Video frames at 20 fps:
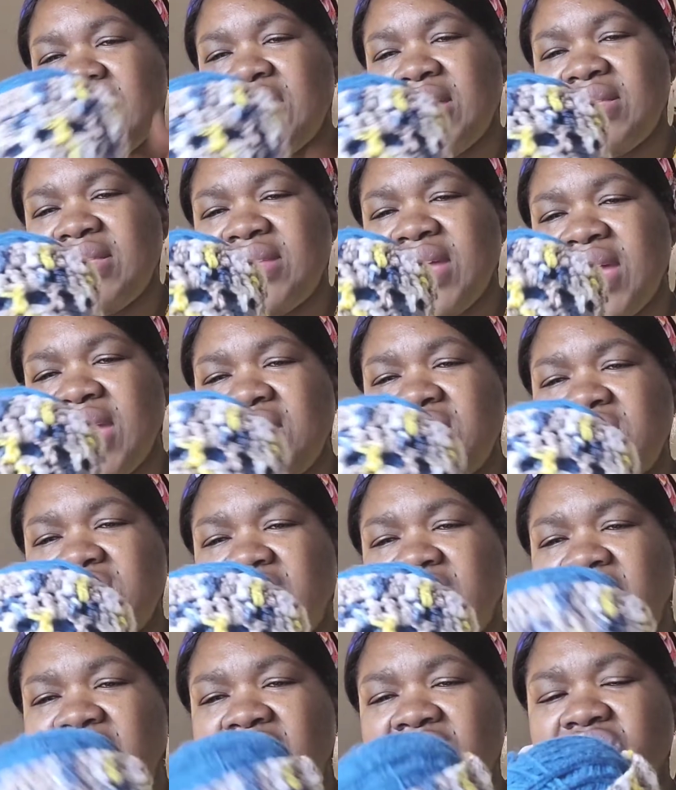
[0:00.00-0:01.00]
the
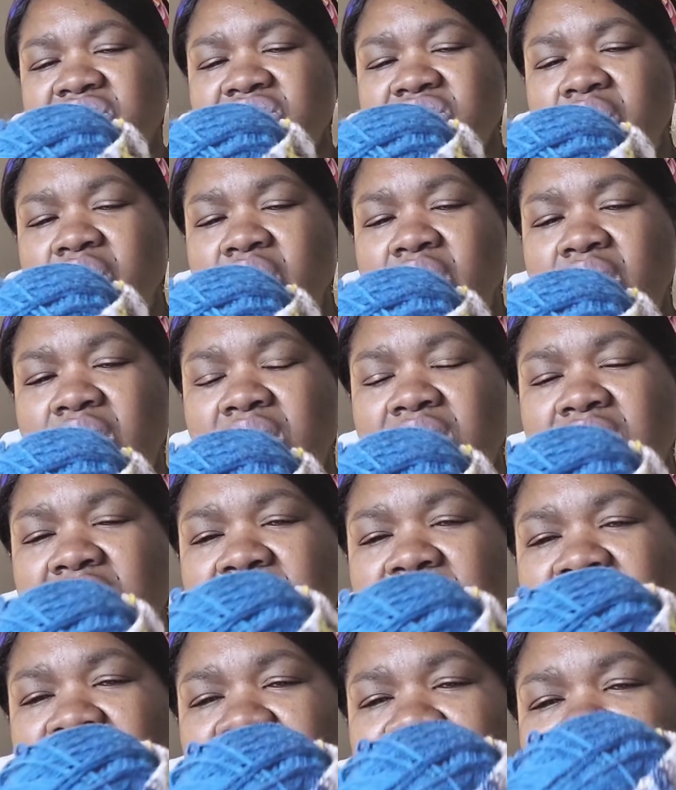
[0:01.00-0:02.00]
entire shawl.
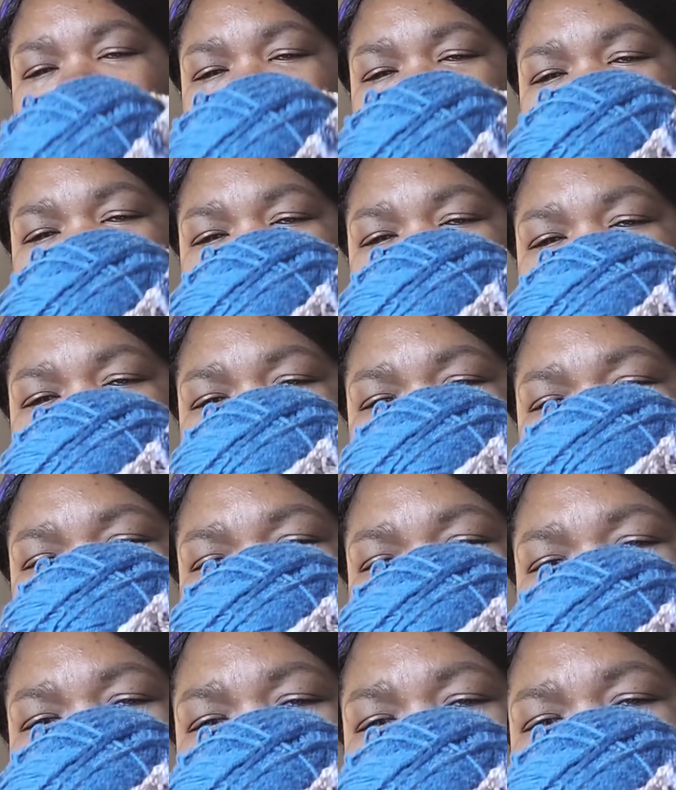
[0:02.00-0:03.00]
So I'm
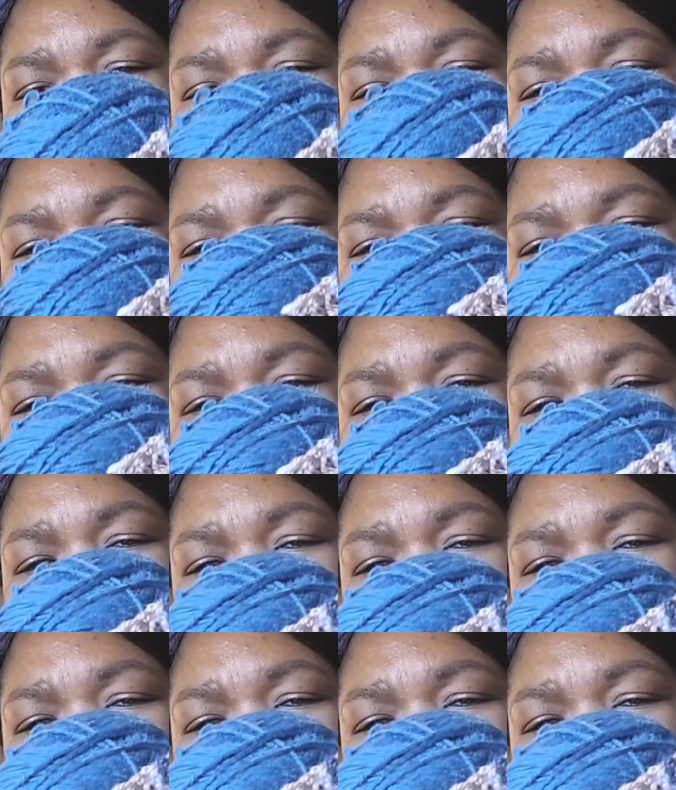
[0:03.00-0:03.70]
thinking about using